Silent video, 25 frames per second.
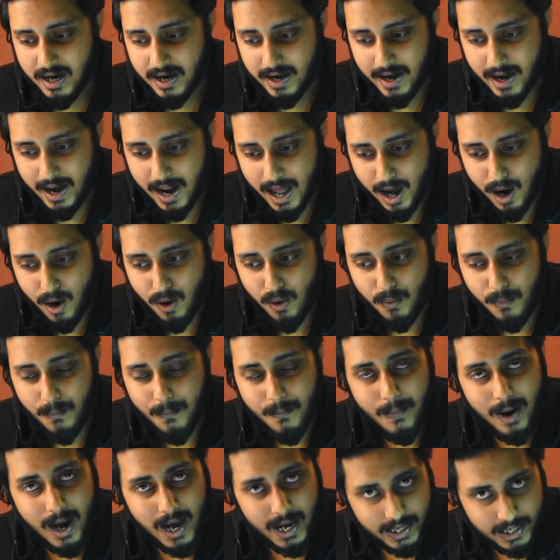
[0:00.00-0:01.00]
Now
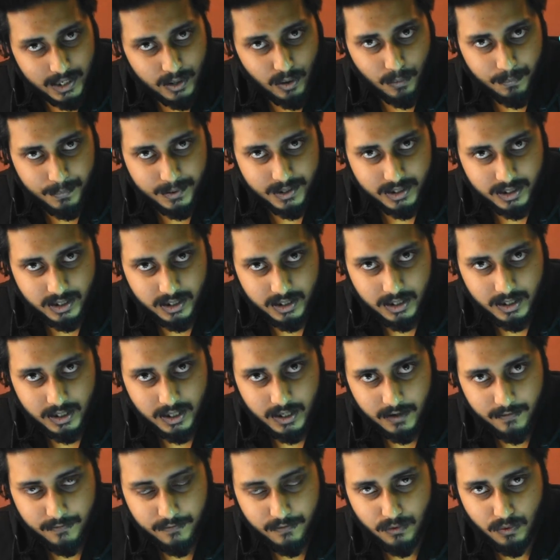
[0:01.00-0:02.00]
my opinion,
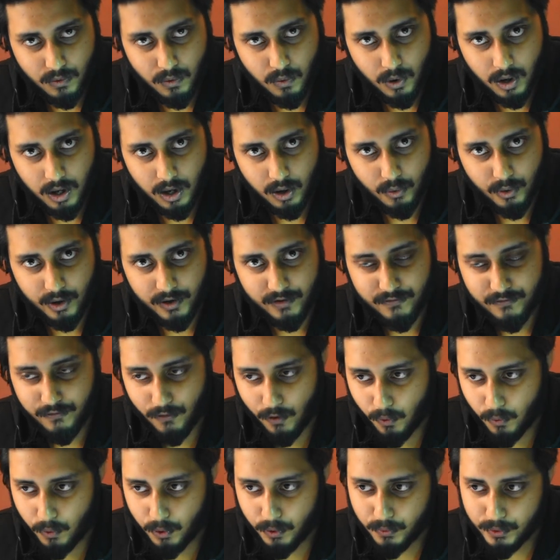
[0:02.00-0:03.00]
if you are going
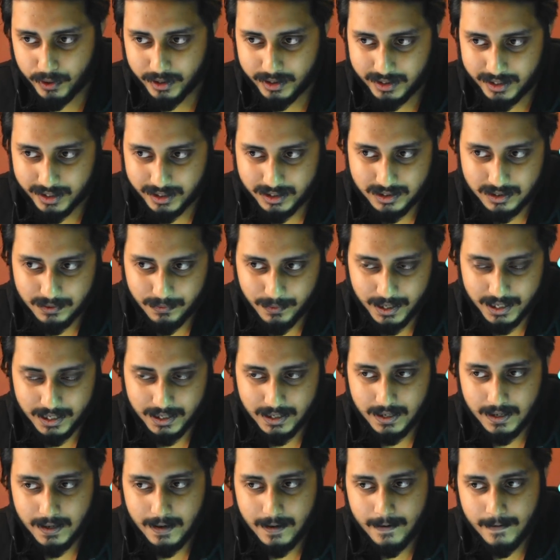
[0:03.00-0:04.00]
forward with this
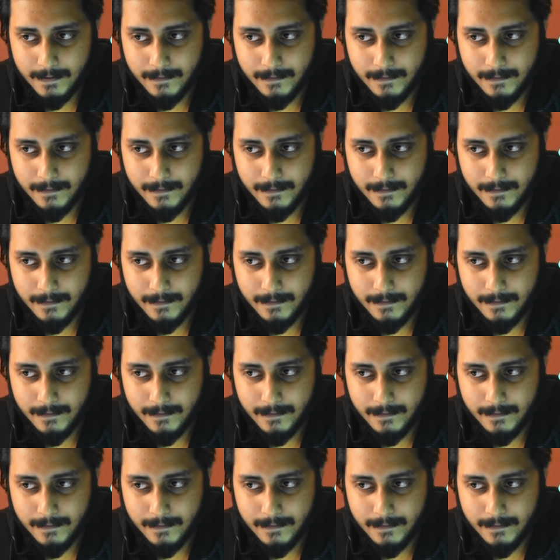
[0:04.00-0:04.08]
mic,